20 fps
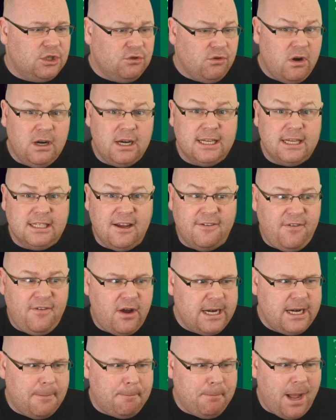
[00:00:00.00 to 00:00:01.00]
struggling to
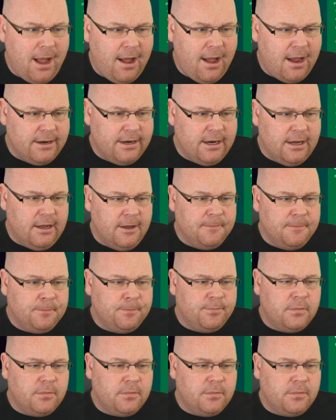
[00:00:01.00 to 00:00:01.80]
find a partner